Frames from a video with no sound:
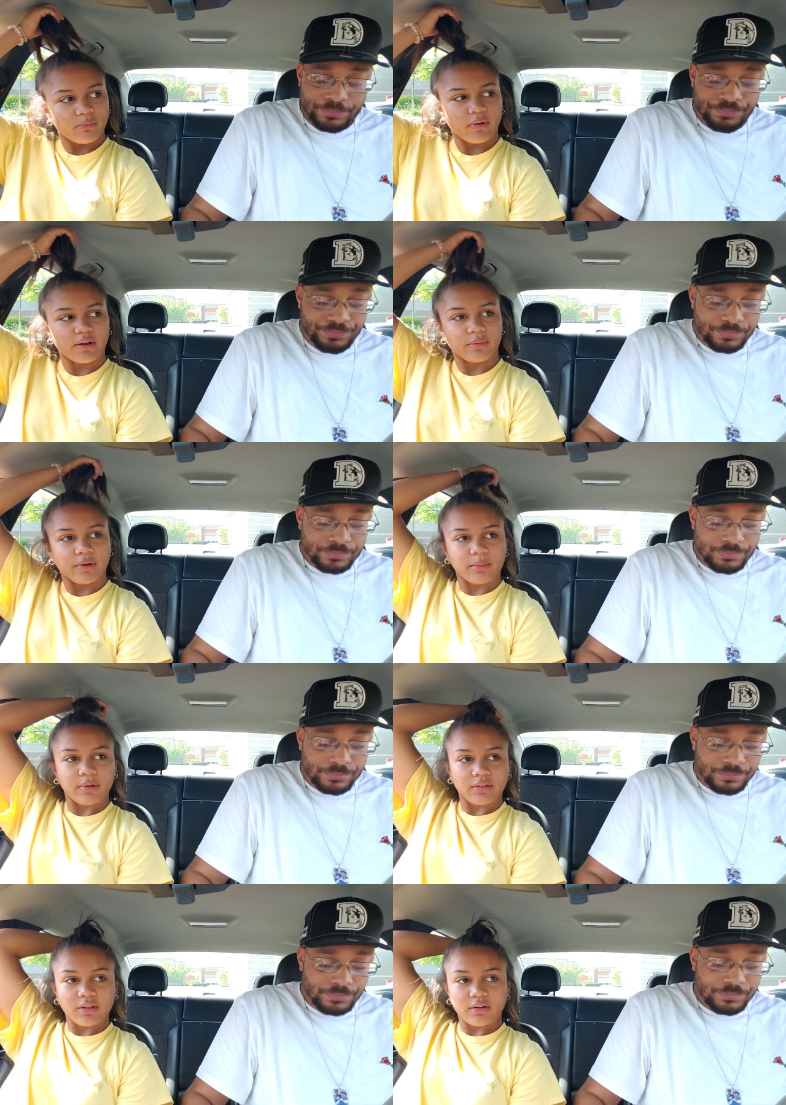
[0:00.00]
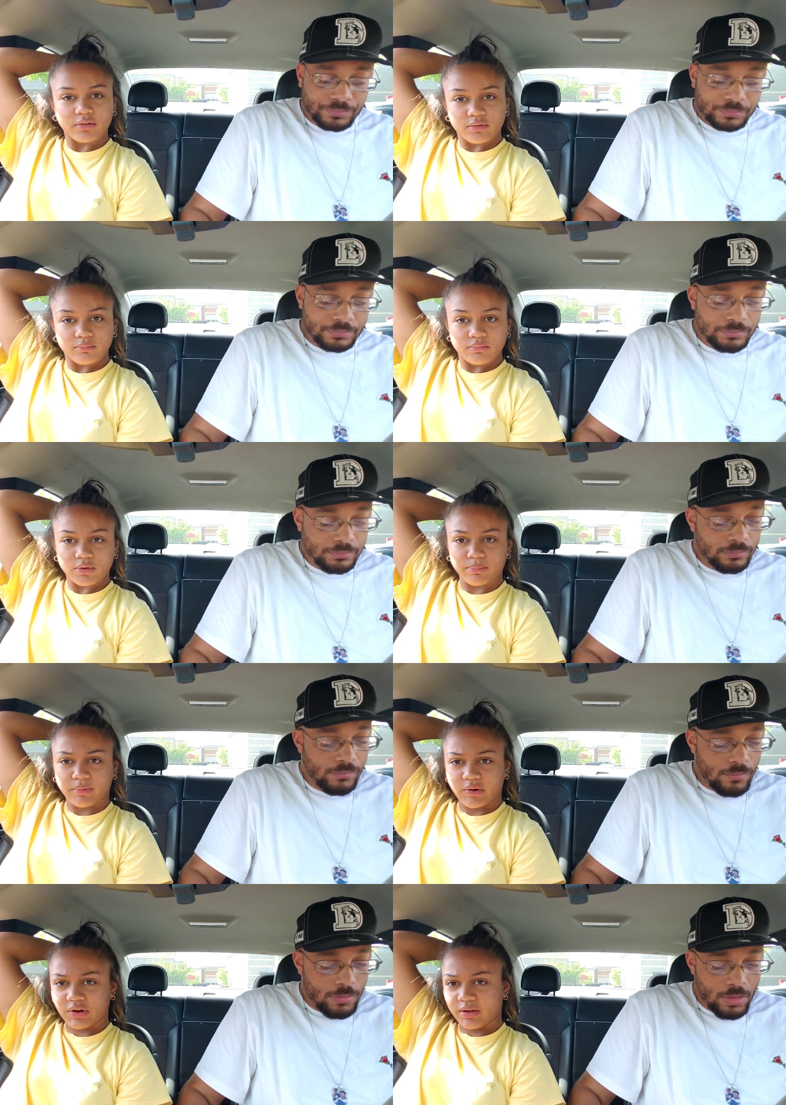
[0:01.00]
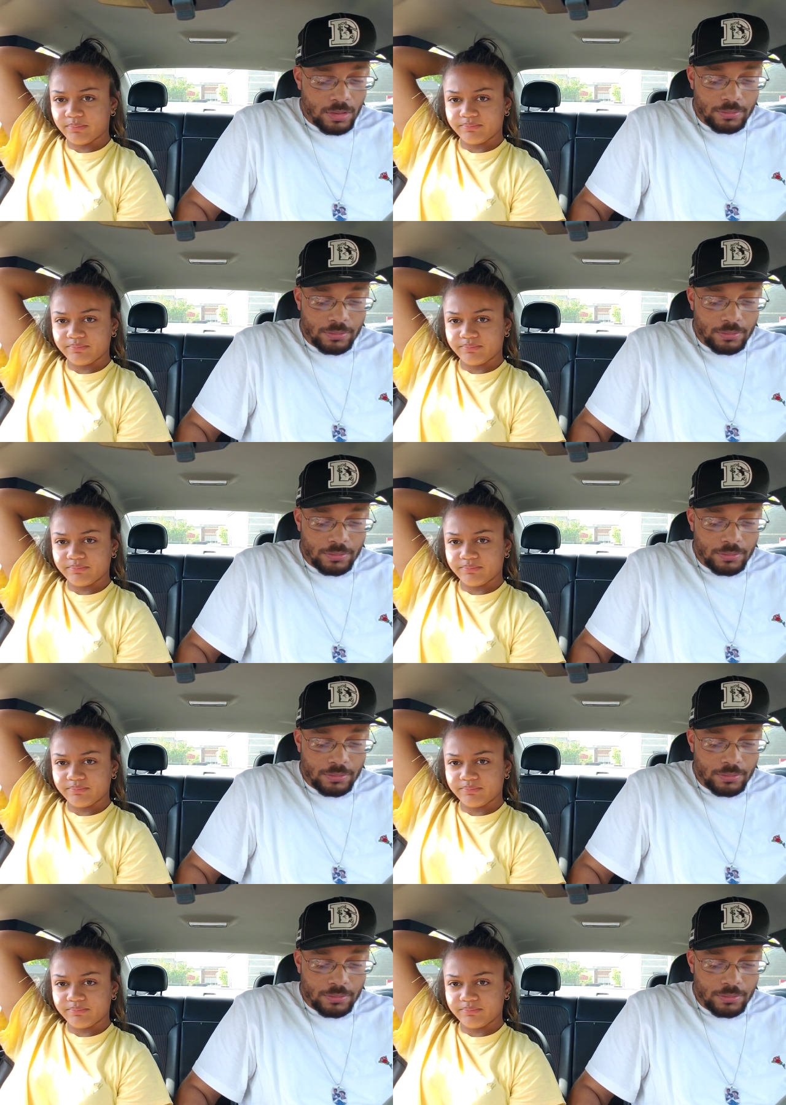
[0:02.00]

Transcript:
Speaker 1: find one for brownie.